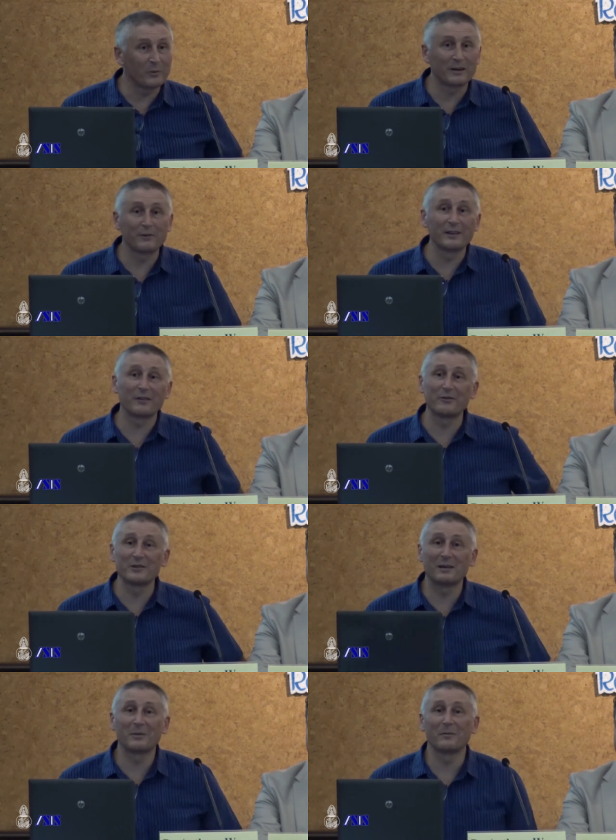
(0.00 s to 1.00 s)
We're going to flick through
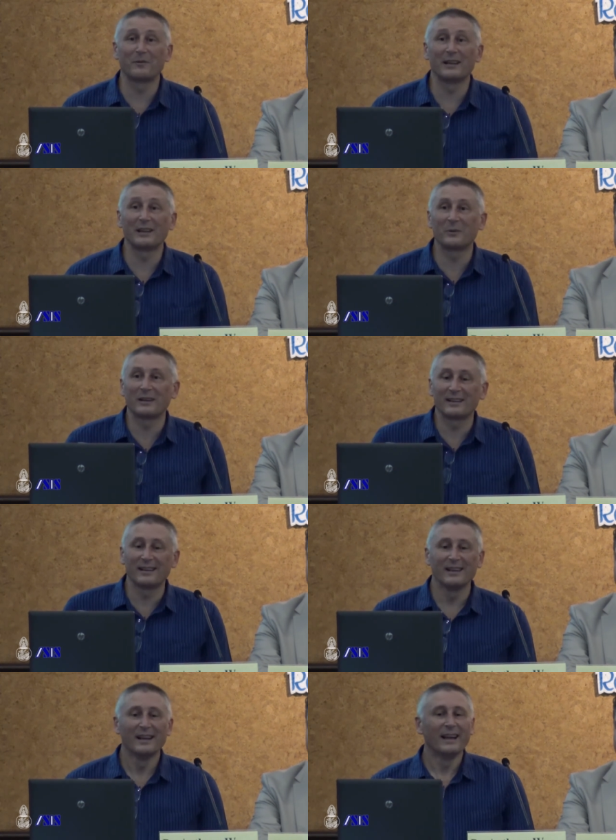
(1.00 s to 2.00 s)
some of them fairly quickly,